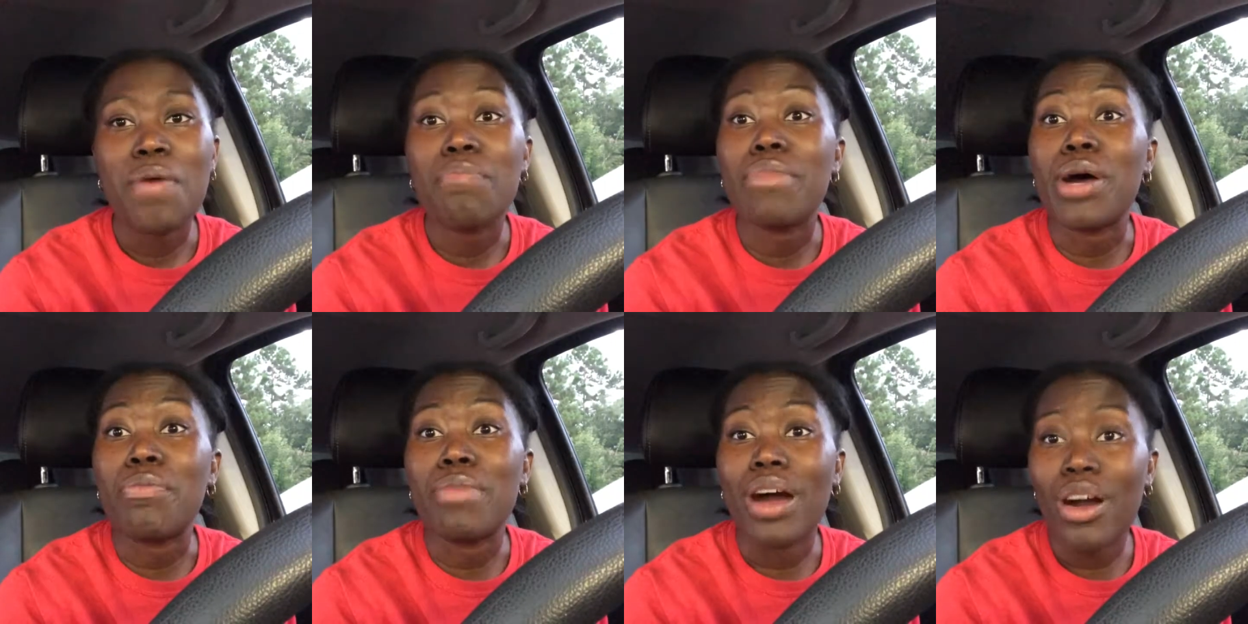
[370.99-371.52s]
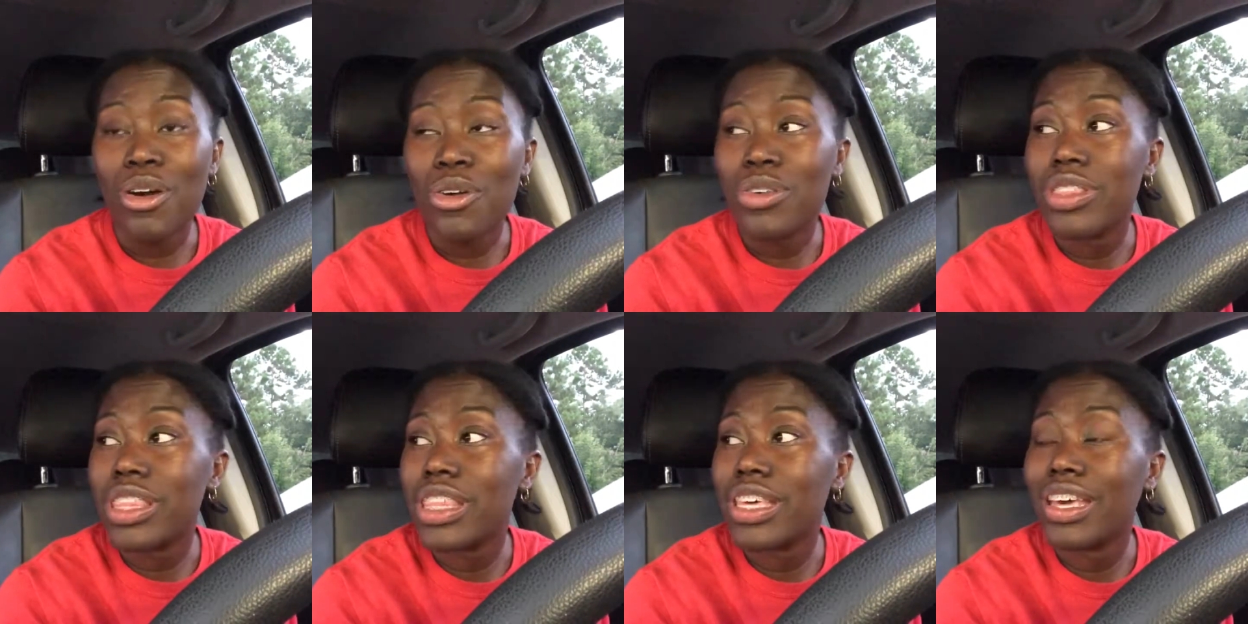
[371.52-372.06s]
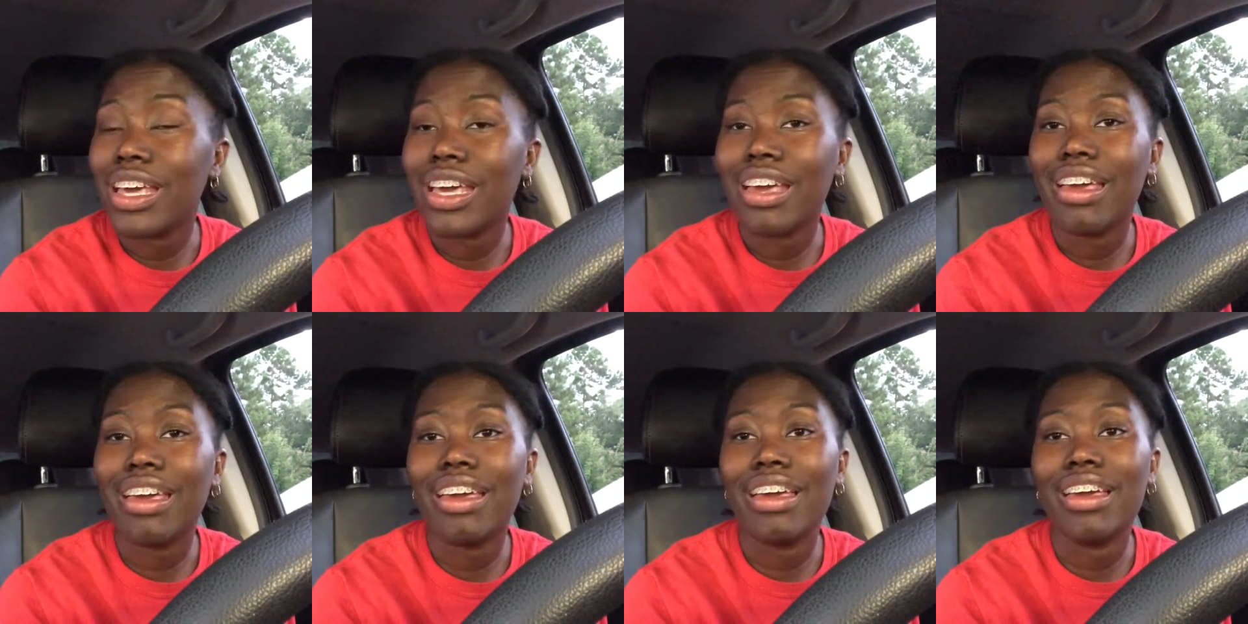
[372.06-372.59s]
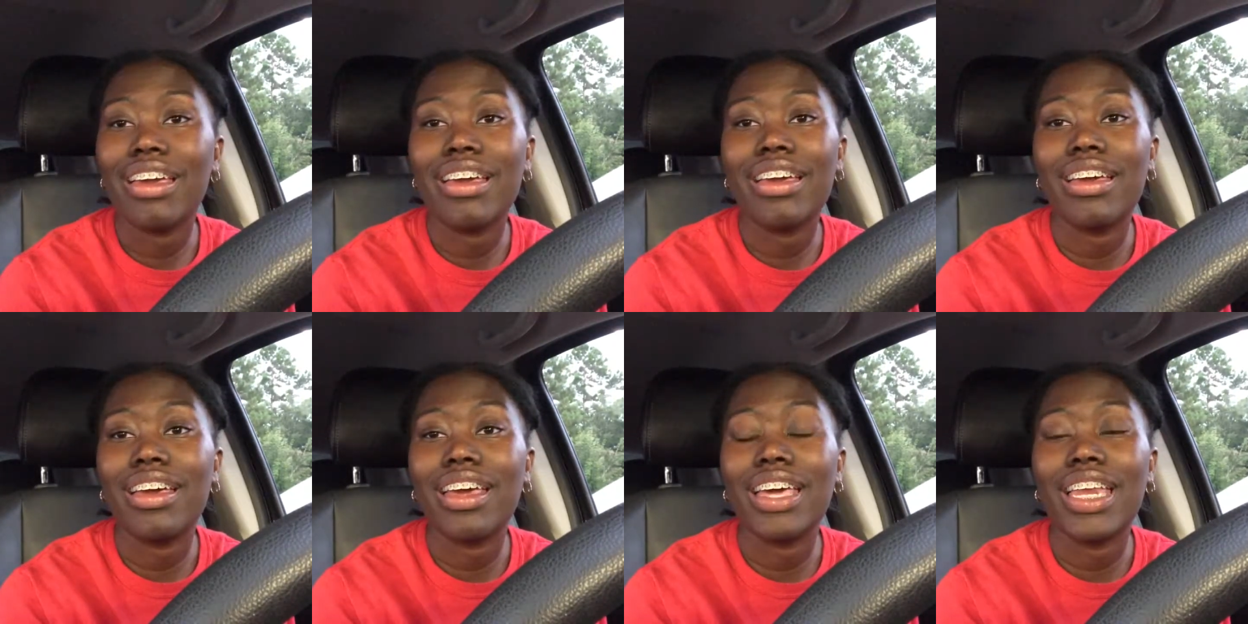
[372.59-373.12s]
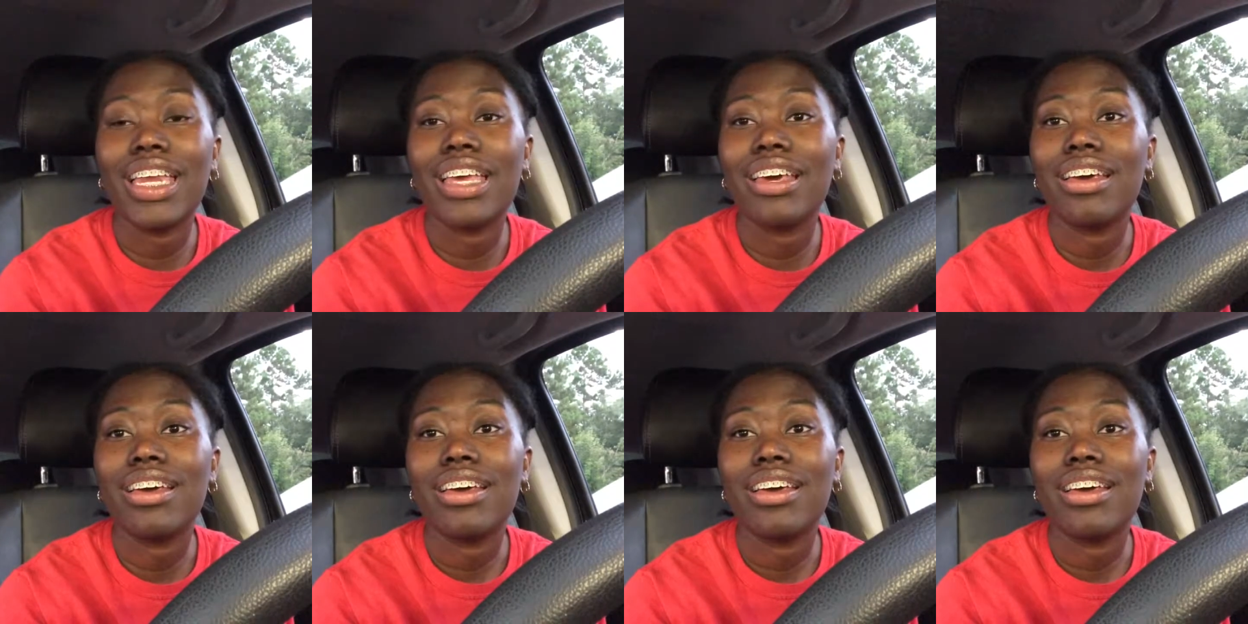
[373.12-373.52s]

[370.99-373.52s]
my mouth and